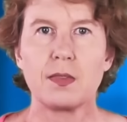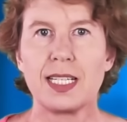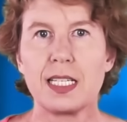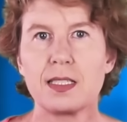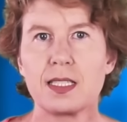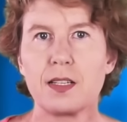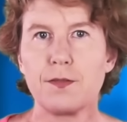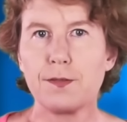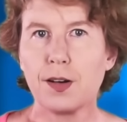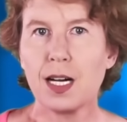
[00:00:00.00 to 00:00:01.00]
That it's a
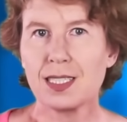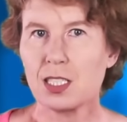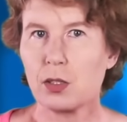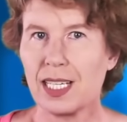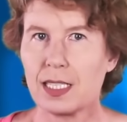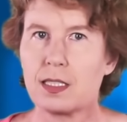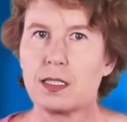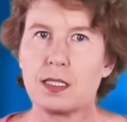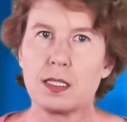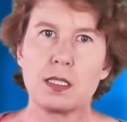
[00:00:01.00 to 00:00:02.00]
fast
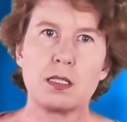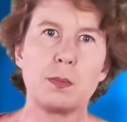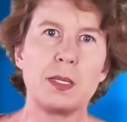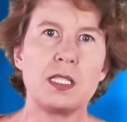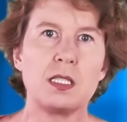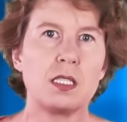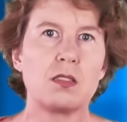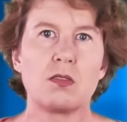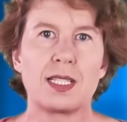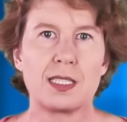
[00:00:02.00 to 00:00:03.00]
reactor doesn't mean
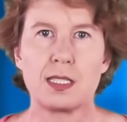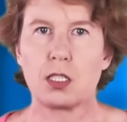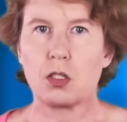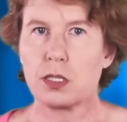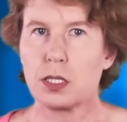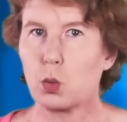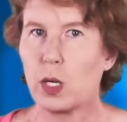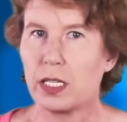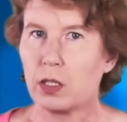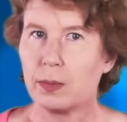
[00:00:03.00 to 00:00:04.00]
it runs across
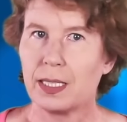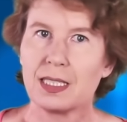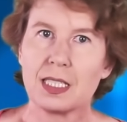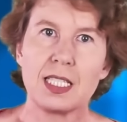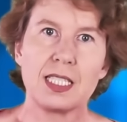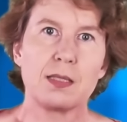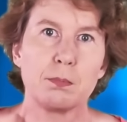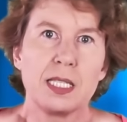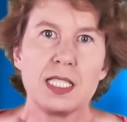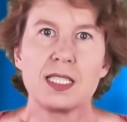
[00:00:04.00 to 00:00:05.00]
Wyoming, it
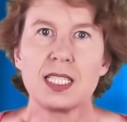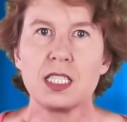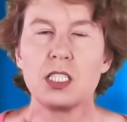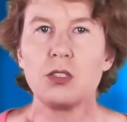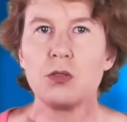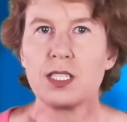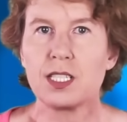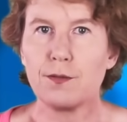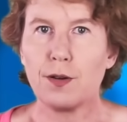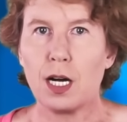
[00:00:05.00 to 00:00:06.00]
means it
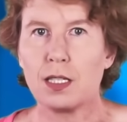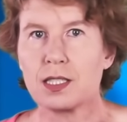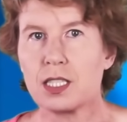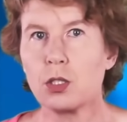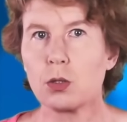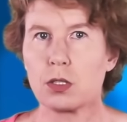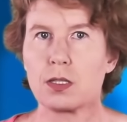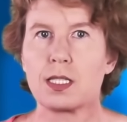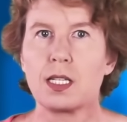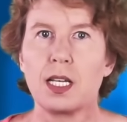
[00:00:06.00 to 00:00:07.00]
uses fast
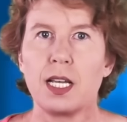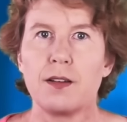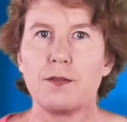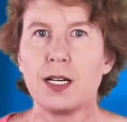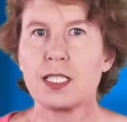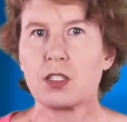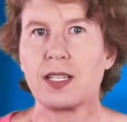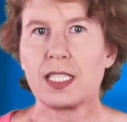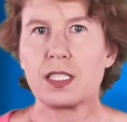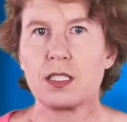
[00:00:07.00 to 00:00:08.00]
neutrons. Fast
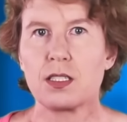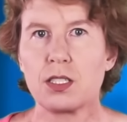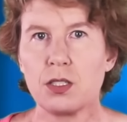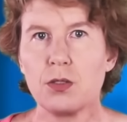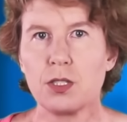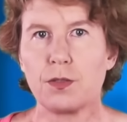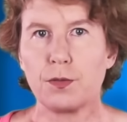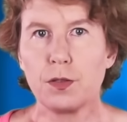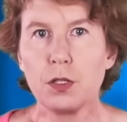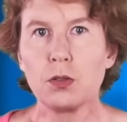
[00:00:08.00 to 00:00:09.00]
reactors use
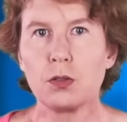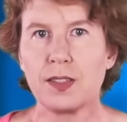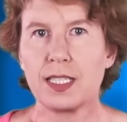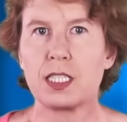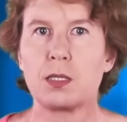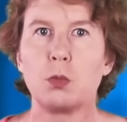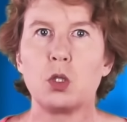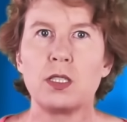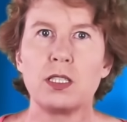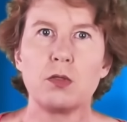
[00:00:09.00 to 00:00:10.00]
fuel that's
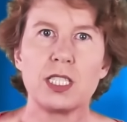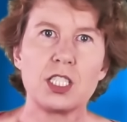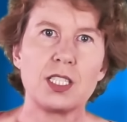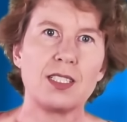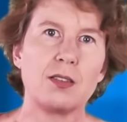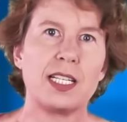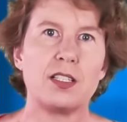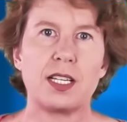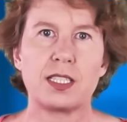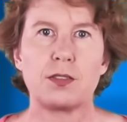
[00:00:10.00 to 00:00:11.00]
more enriched in
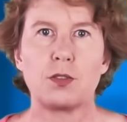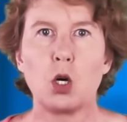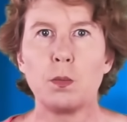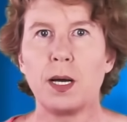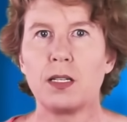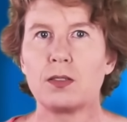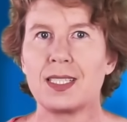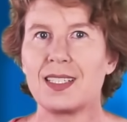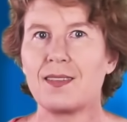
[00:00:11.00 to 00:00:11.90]
radioactive compounds.